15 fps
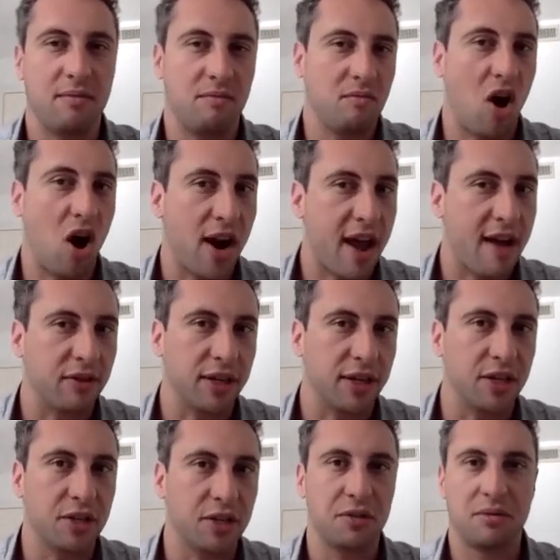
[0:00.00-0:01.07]
on
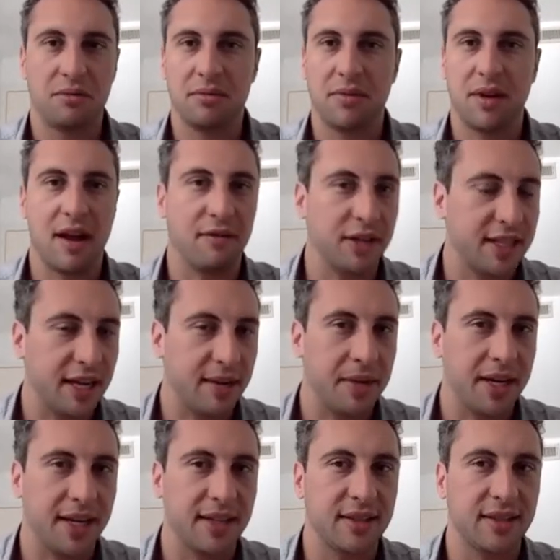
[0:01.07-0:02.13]
average, every 10
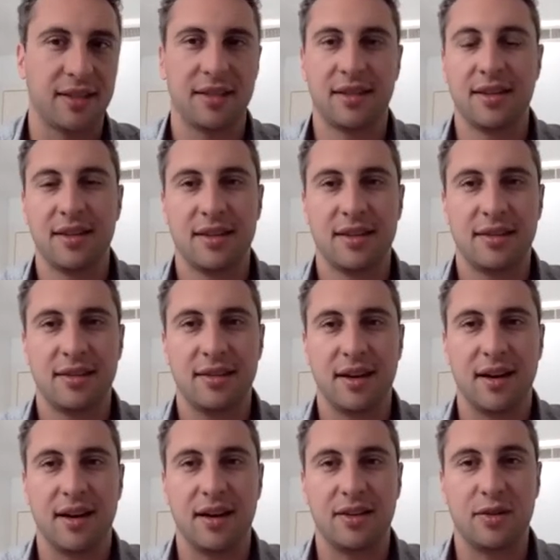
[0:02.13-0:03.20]
minutes,
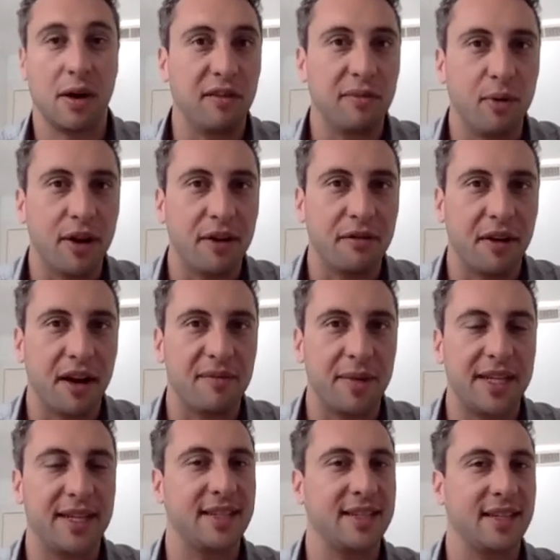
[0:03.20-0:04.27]
uh, 12.5
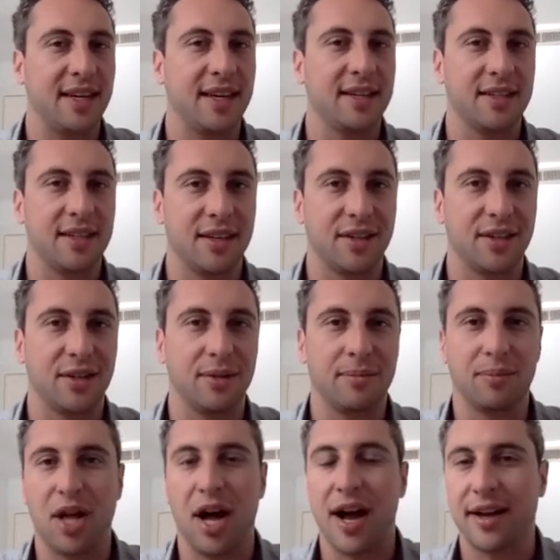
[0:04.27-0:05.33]
BTC until
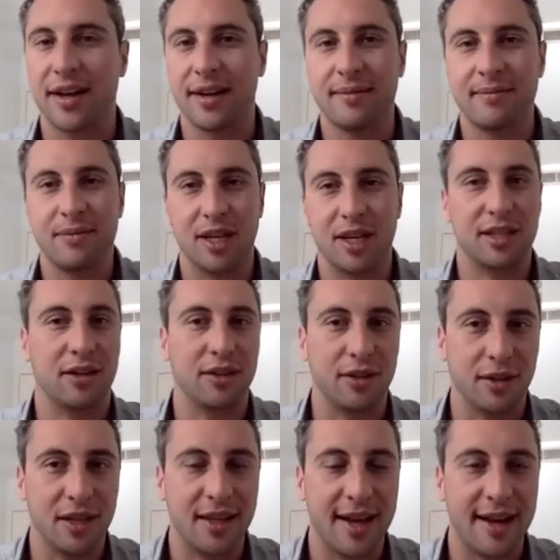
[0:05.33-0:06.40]
block
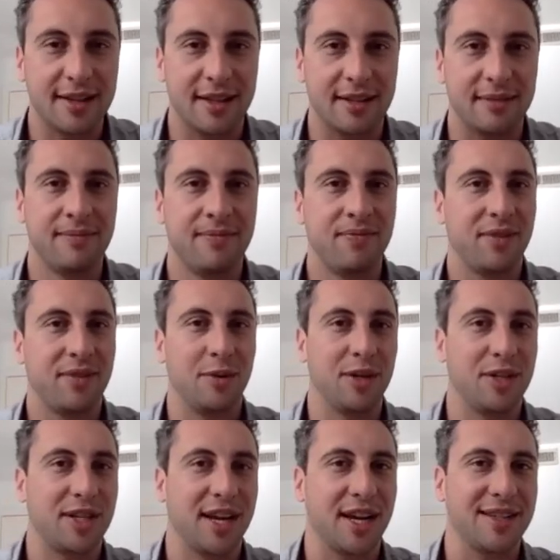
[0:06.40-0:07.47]
630,000, in
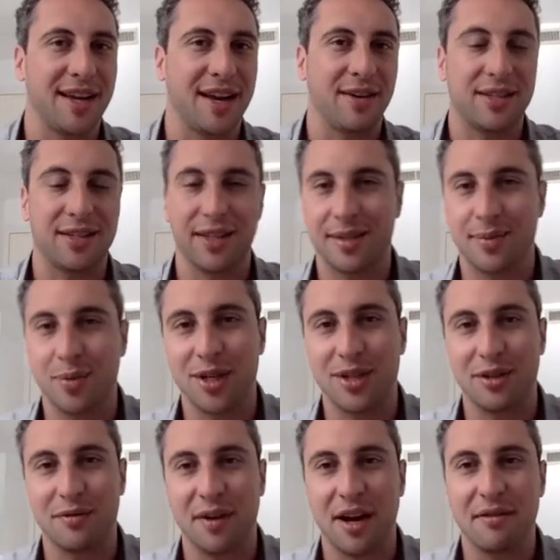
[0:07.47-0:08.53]
which case now it's
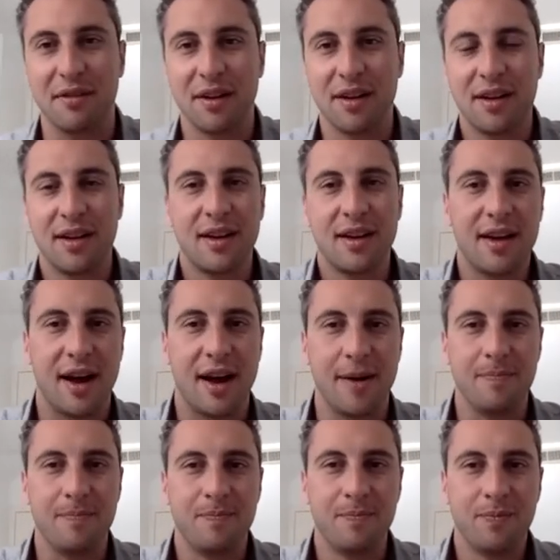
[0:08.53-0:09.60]
6.25.
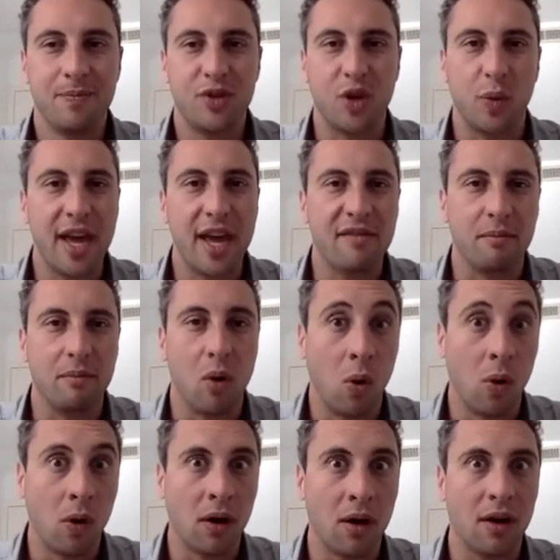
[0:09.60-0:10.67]
Um, so we have
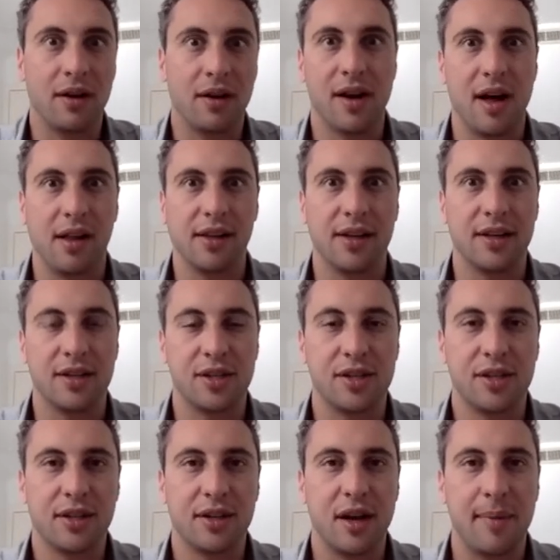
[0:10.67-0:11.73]
more
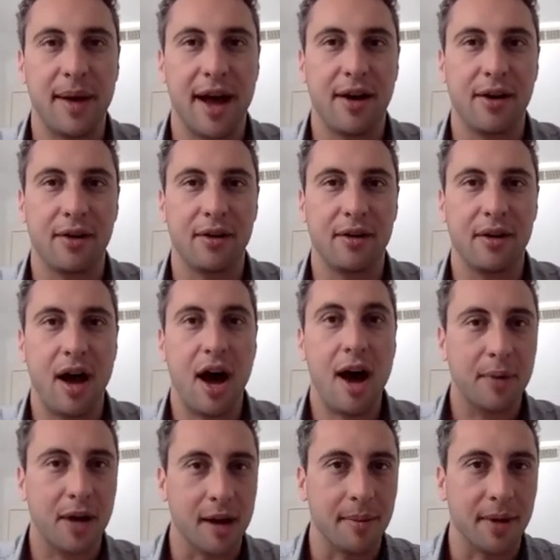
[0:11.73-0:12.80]
knowledge about
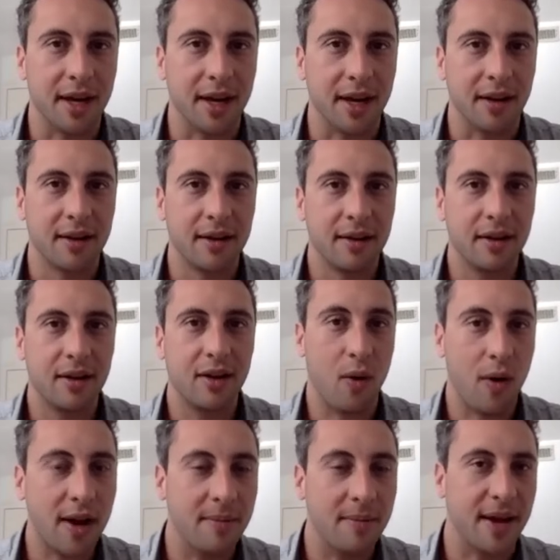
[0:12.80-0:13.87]
upcoming
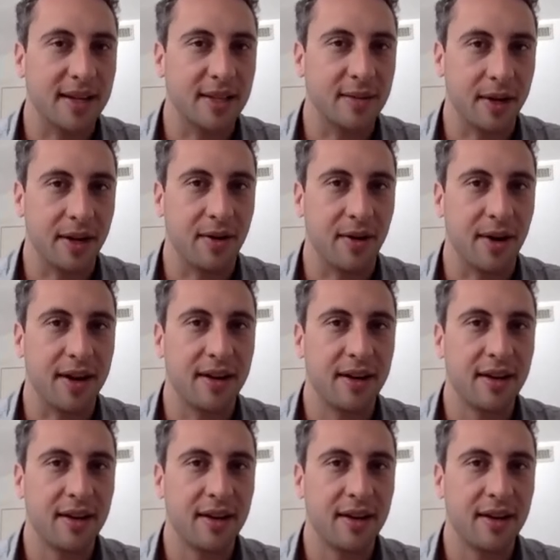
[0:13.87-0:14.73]
coinbase Bitcoin